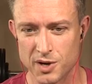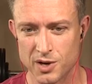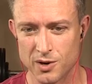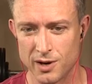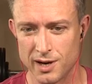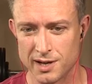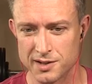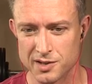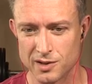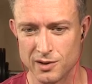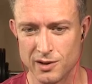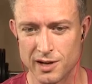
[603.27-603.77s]

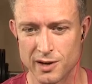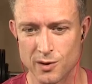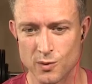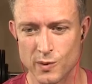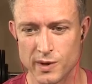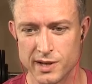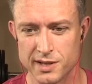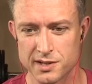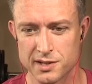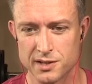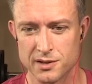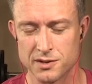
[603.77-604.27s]
across a lot of
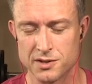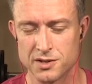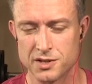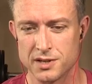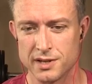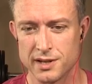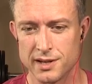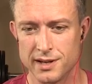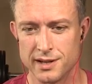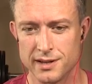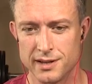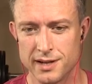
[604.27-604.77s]

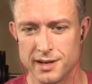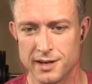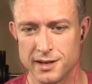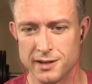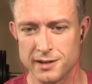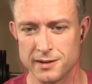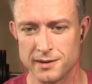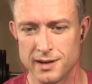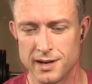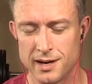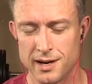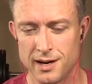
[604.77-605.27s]
research in
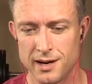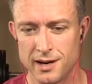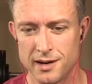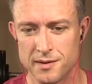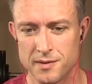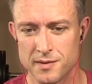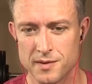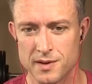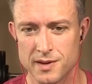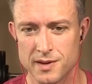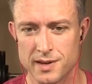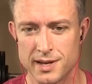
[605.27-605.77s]
there
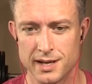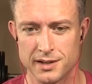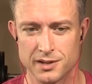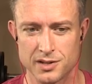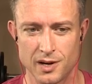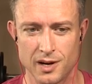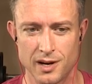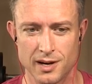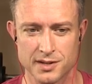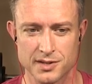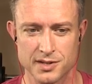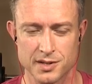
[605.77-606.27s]
that
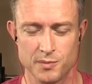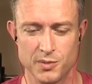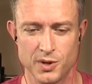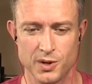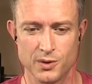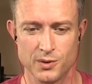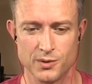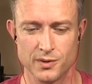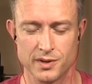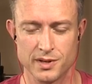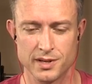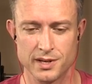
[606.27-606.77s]
talks
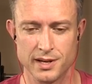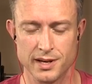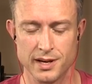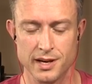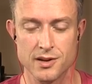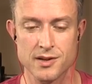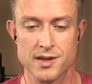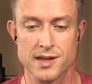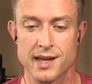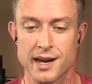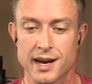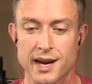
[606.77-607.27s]
about,
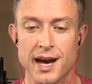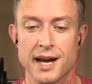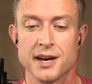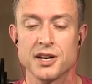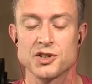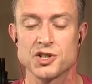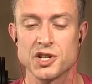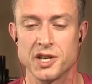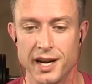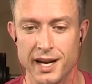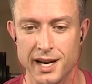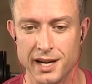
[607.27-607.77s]
you know, that kind of
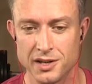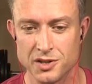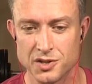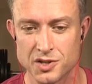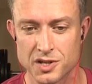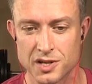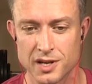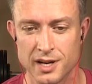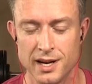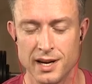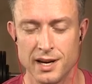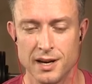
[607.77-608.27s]

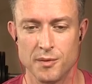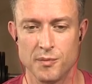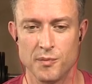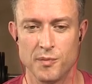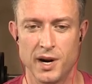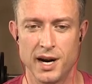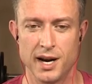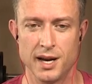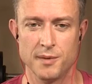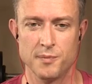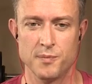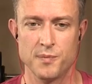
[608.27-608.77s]
changed
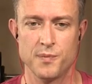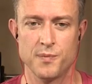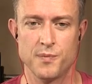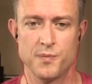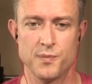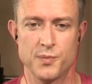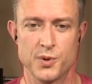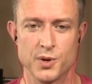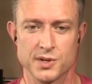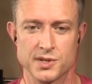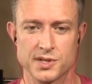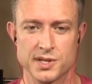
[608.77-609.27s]
my
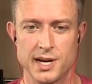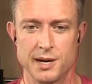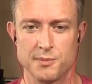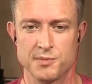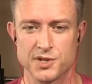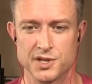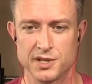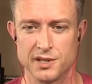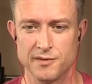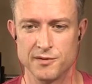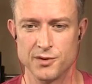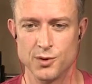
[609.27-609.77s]

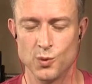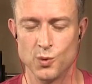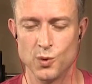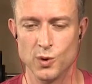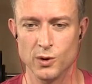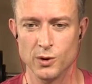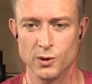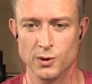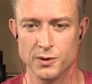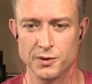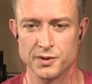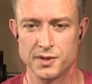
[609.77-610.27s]
perception of the
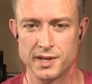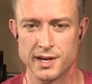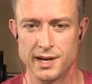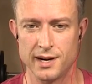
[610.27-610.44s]
world.